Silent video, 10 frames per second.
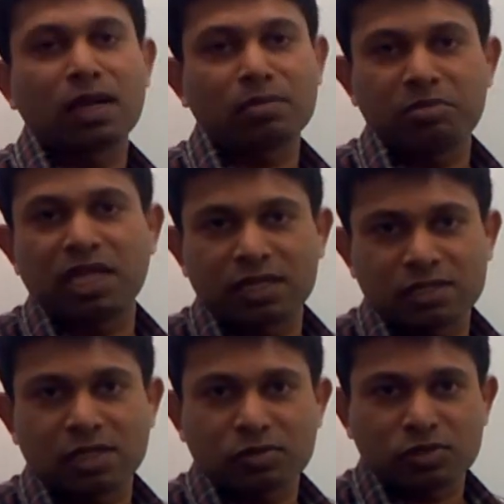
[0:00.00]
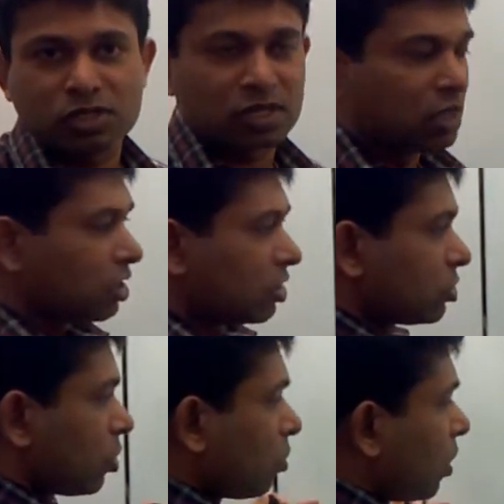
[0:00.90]
up a BI solution.
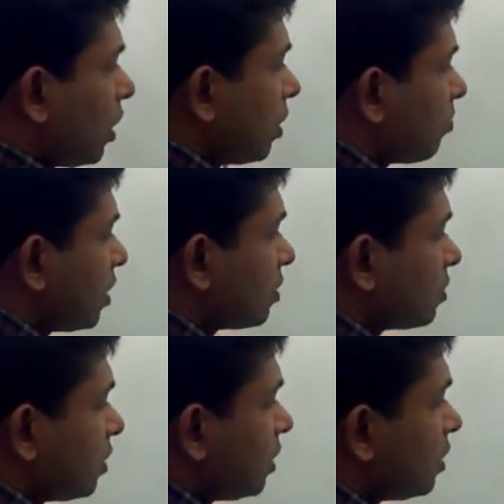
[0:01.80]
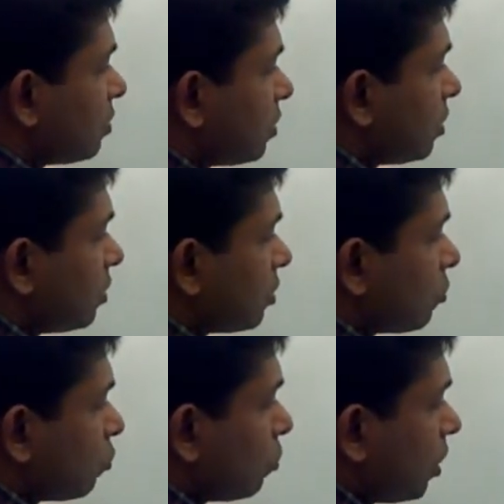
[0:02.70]
So it's easy
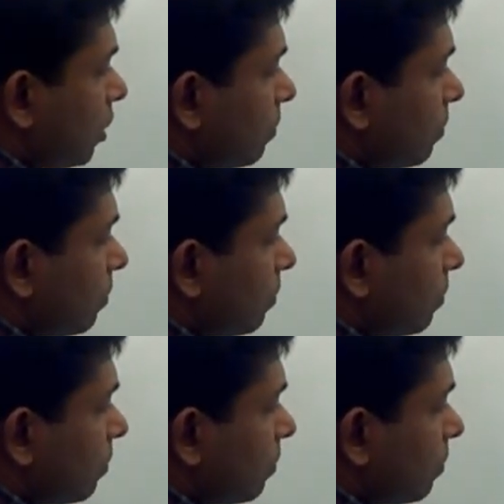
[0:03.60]
to